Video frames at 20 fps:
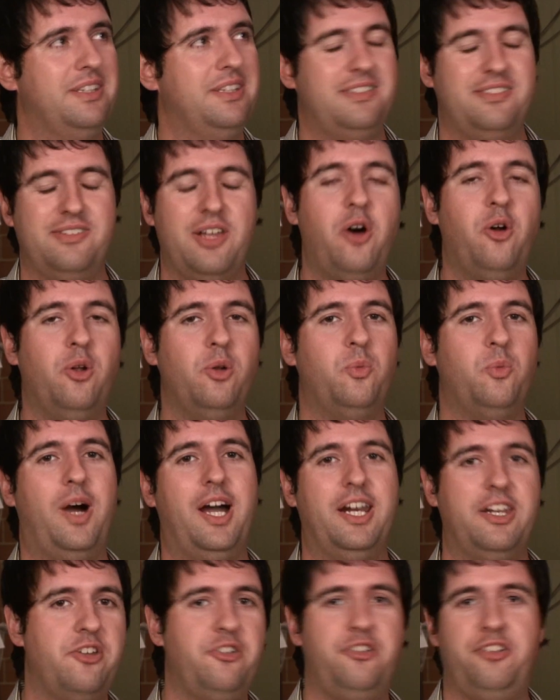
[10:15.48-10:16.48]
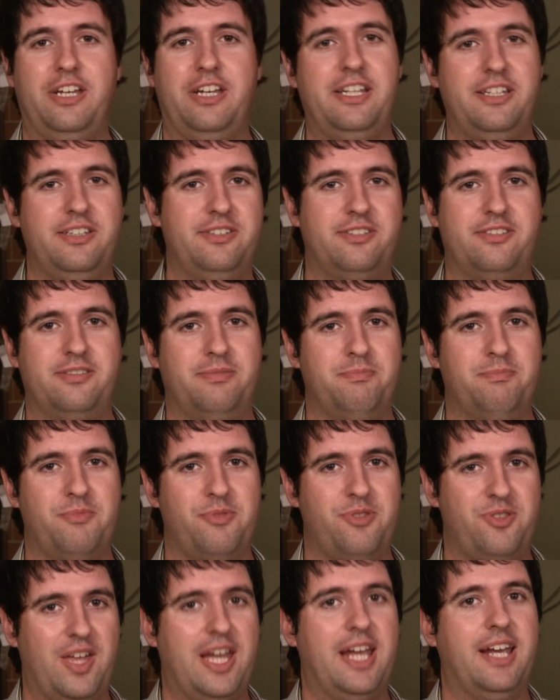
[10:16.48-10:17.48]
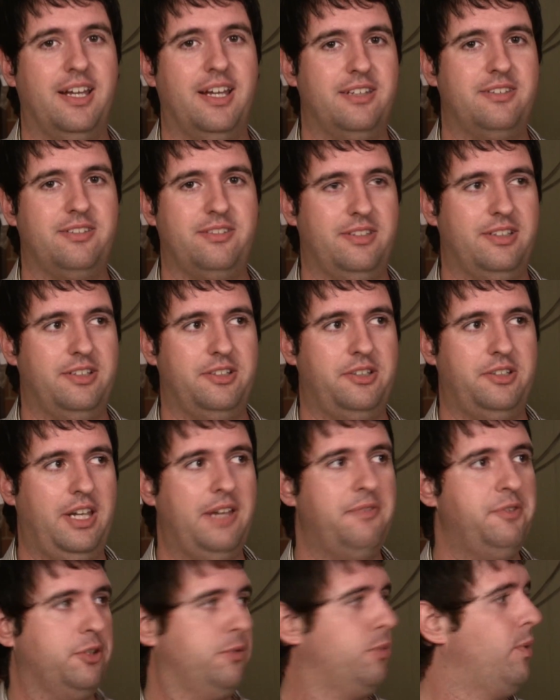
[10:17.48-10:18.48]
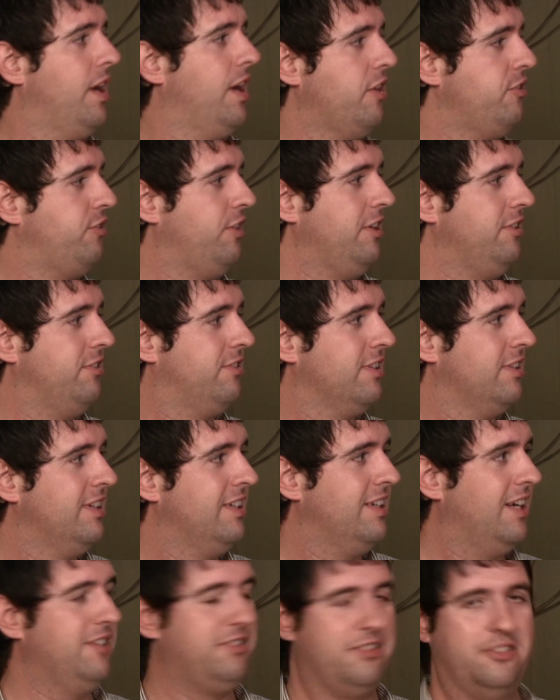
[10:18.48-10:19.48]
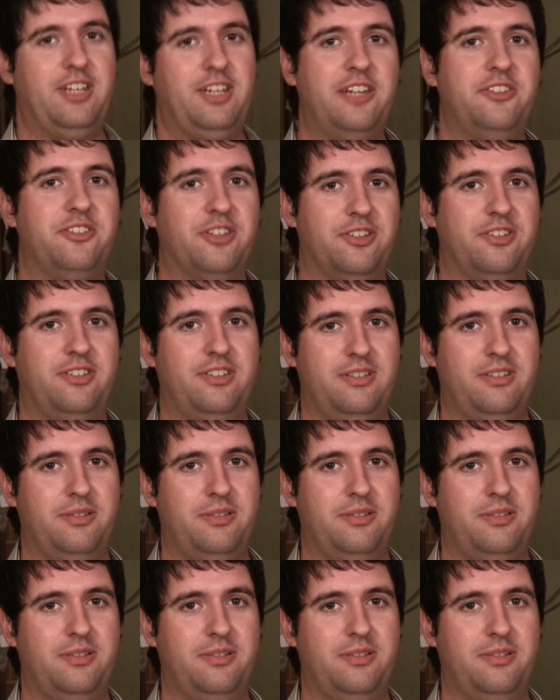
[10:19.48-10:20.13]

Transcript: it's the whole wine and cheese thing. It's even just wine and cheese as a sentence.